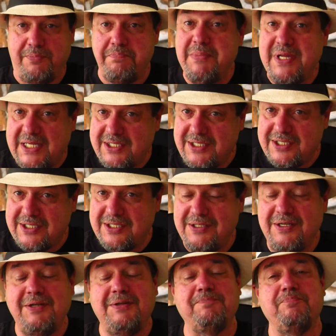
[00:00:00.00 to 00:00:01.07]
the
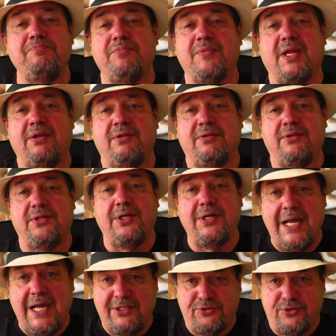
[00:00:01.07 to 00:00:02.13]
myths, they're
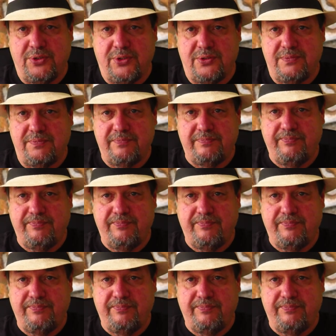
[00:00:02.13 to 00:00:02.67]
not true.